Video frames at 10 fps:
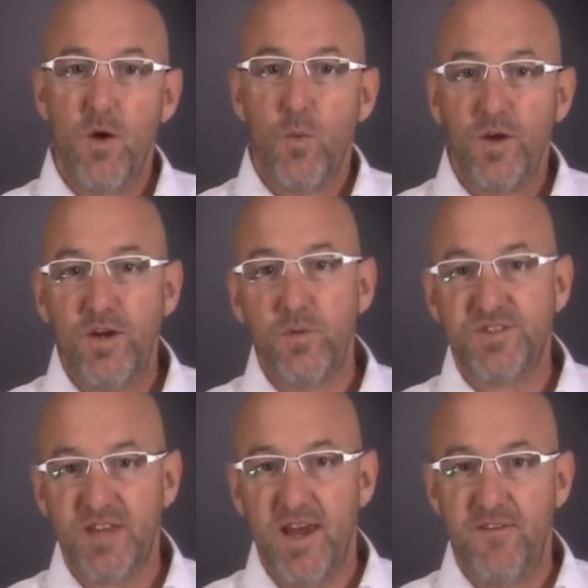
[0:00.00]
Well, you would
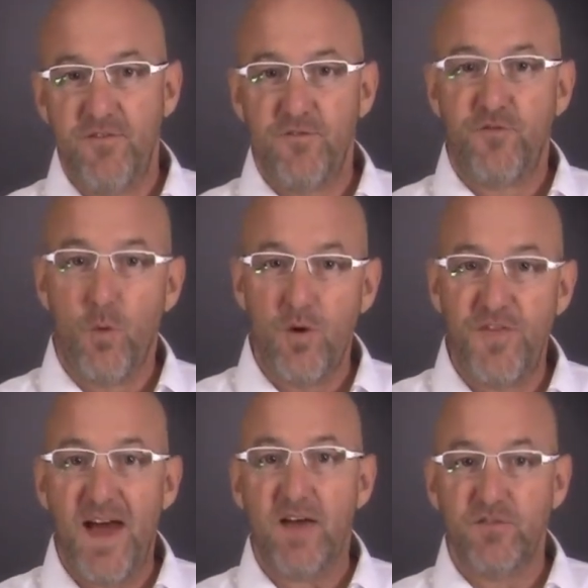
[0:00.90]
save
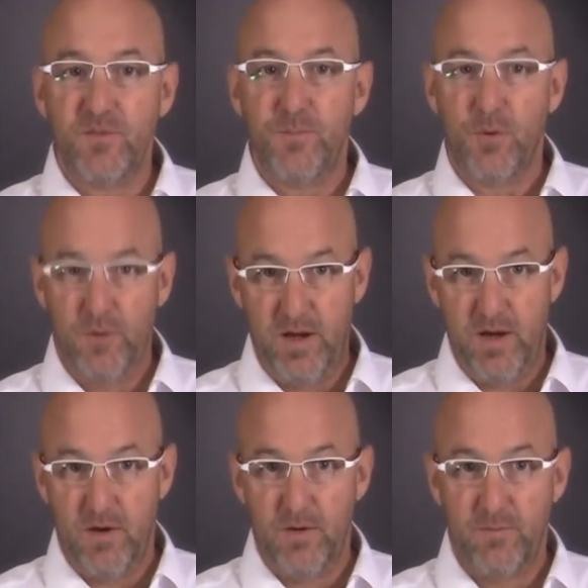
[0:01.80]
$4,000 per
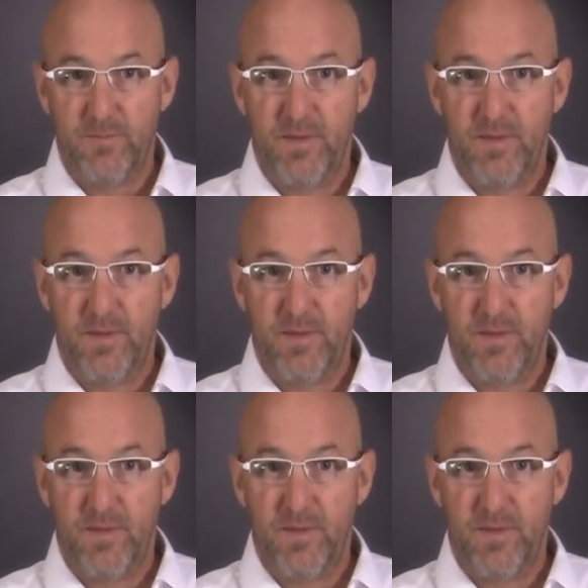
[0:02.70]
year,